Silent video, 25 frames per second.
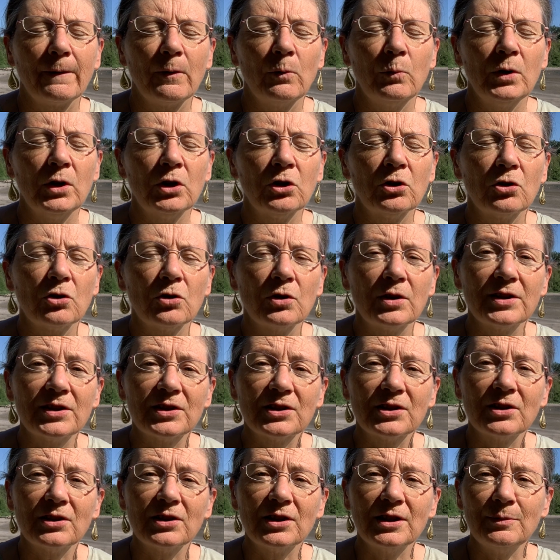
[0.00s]
We are
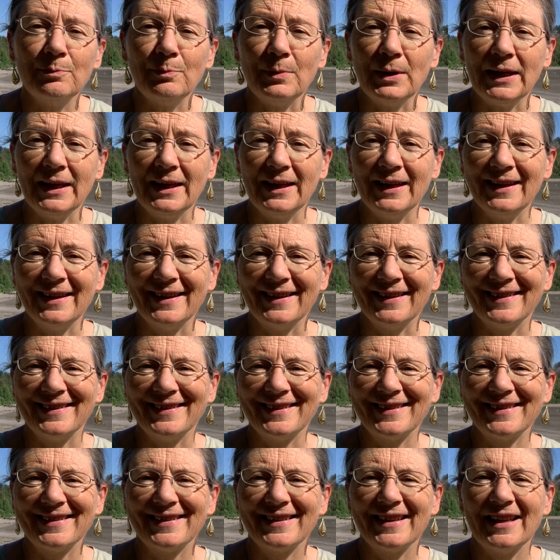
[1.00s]
crystalline
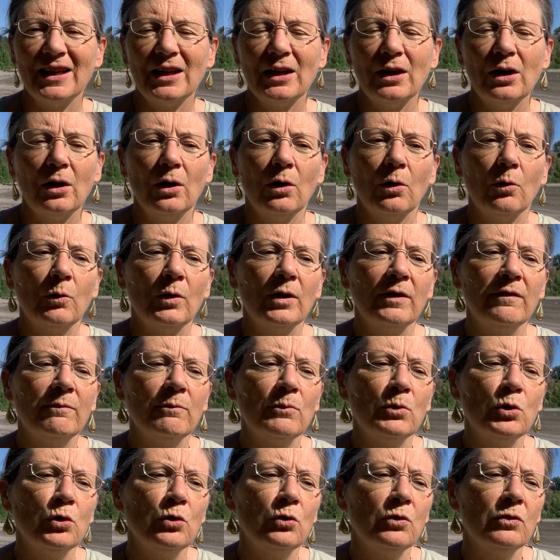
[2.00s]
beings. We've
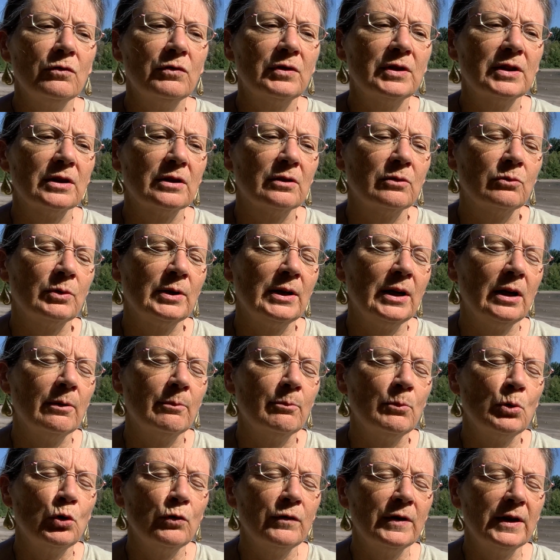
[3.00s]
moved, we are
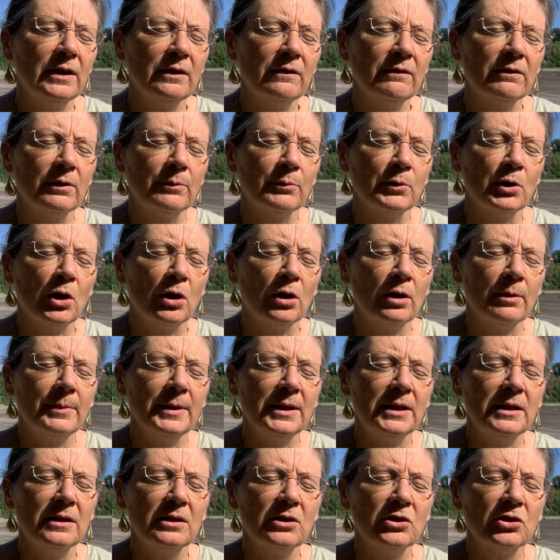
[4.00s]
moving from
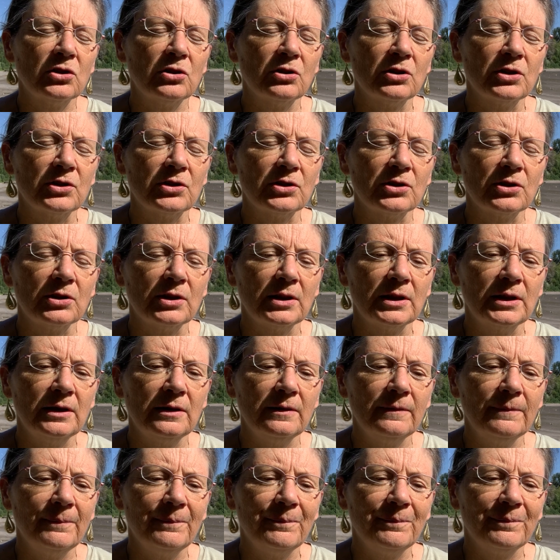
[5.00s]
carbon to
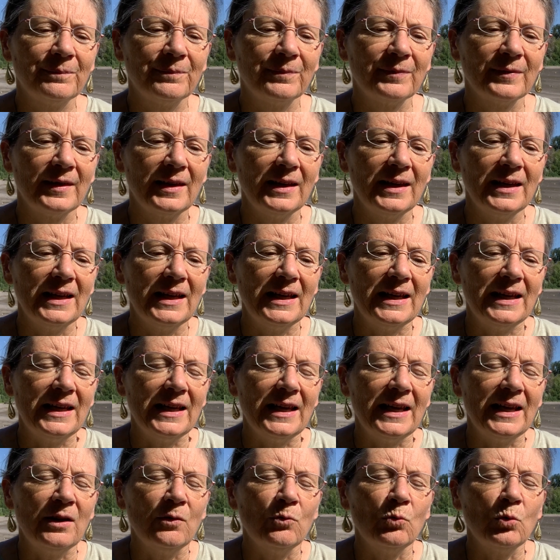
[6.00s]
crystalline.
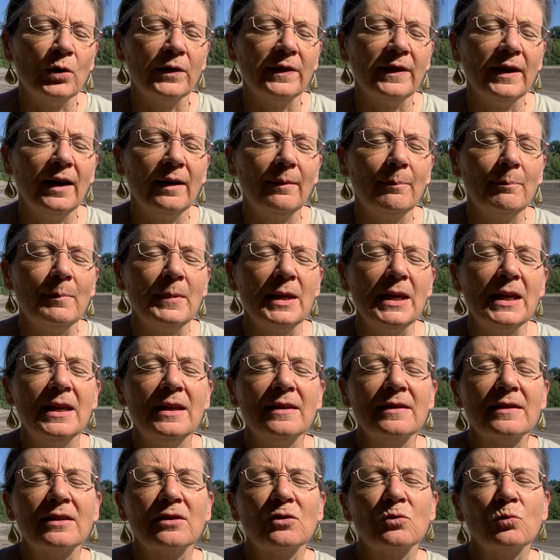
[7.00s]
And what that
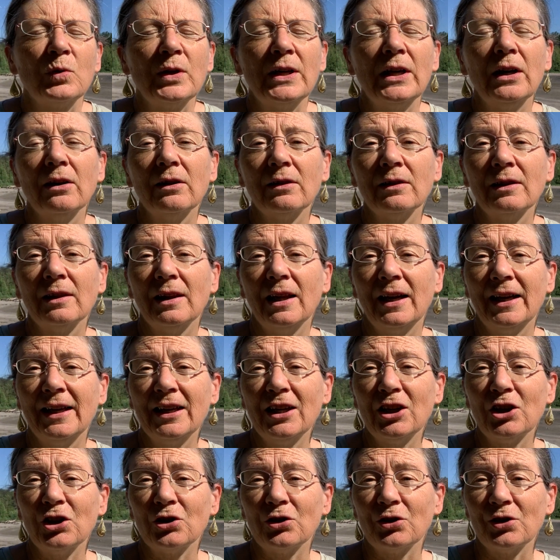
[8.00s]
means is we are
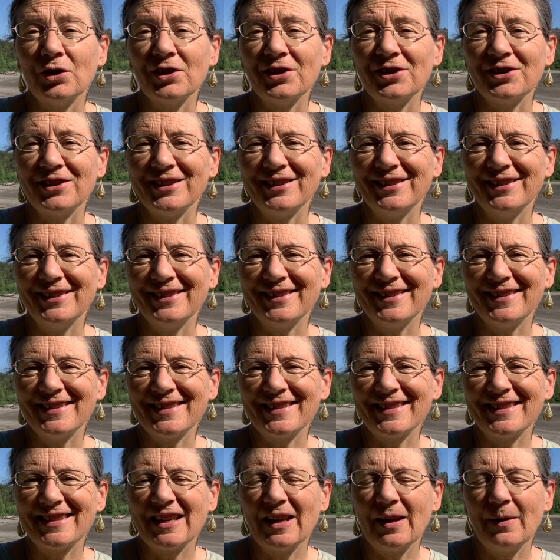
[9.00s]
like
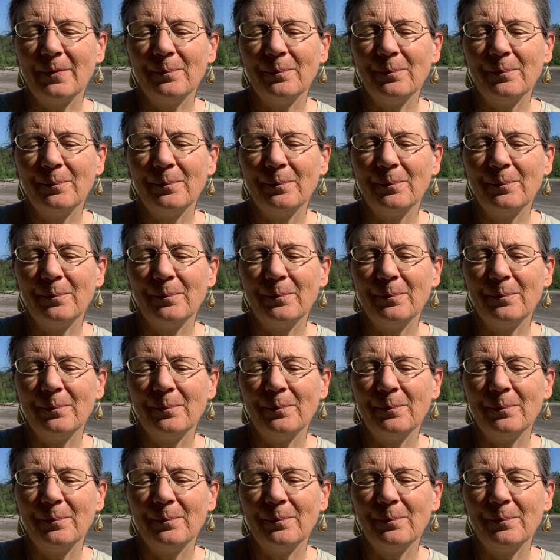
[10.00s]
crystals